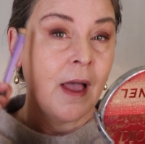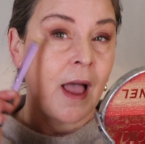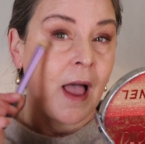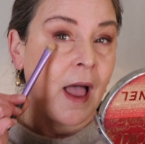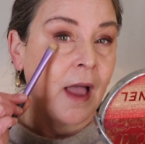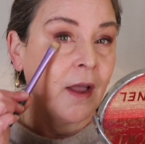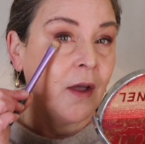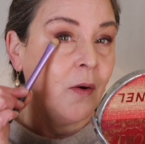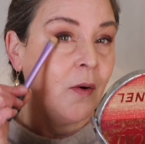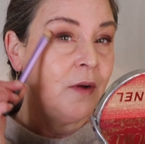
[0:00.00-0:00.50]

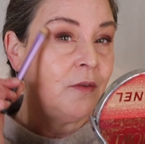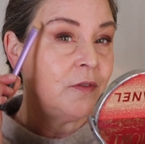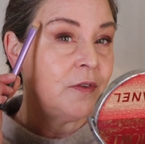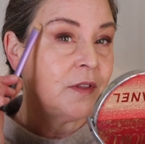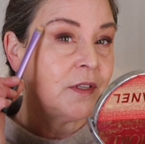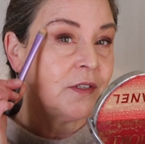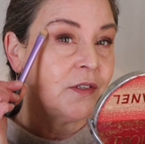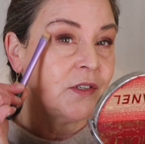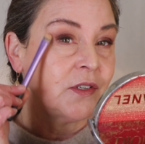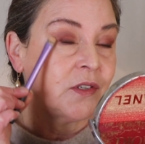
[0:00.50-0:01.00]
I'm going for
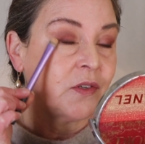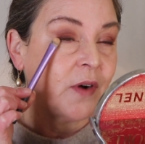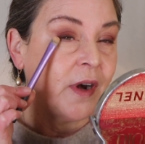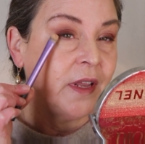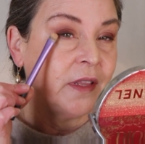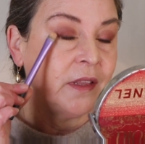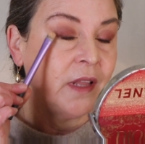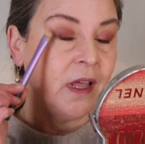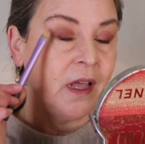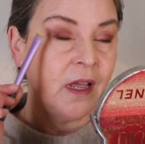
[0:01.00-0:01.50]
this
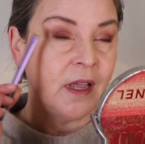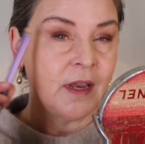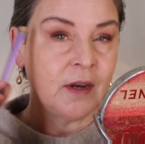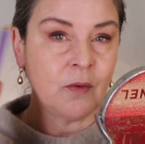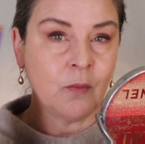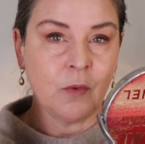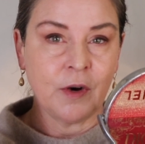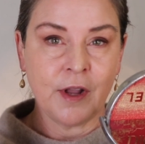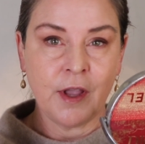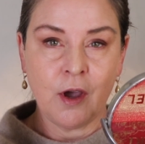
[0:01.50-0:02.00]
straight
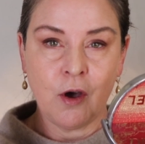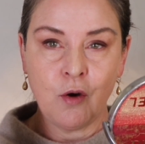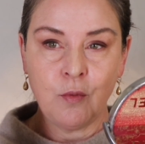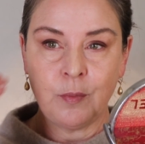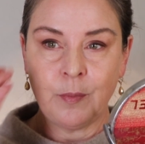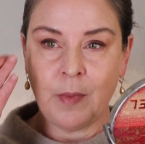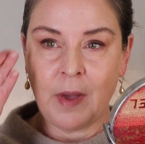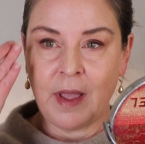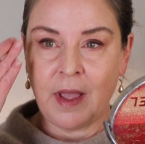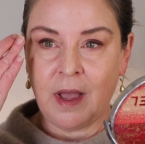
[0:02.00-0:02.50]
line. When I
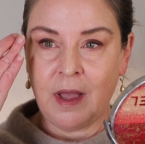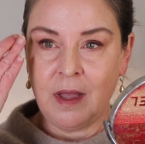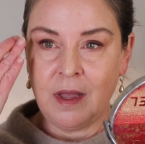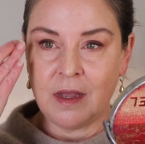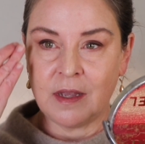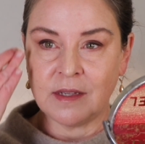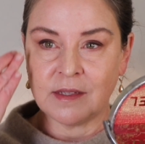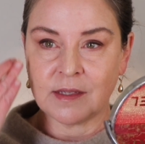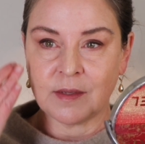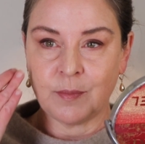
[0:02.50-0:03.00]
open my
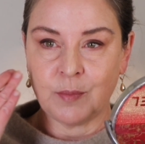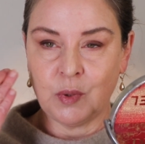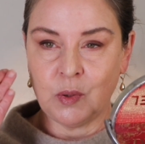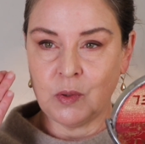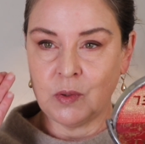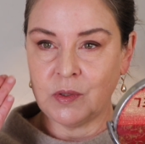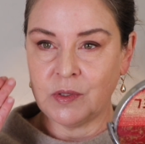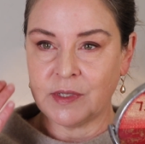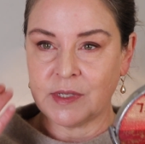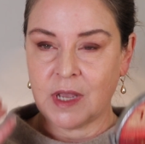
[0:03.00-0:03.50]
eyes, it
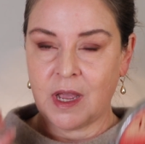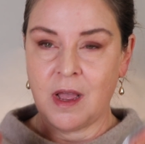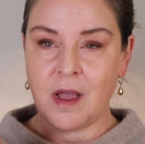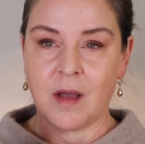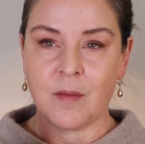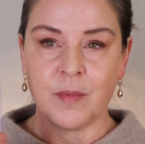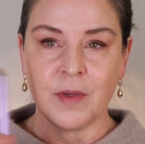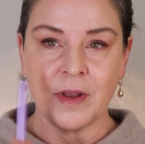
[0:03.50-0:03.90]
pulls up.